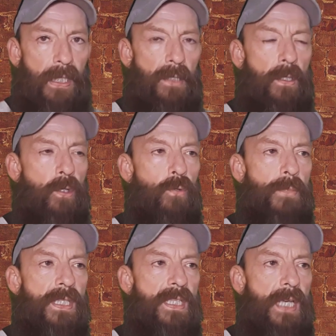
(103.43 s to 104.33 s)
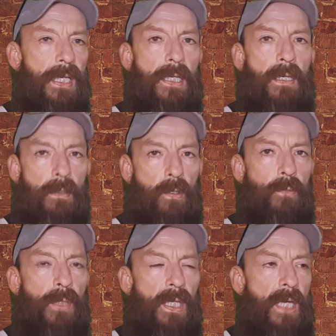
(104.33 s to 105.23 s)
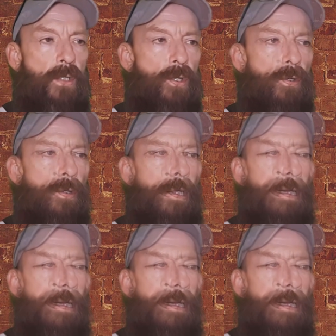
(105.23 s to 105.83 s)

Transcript: in the human psyche and the human nature.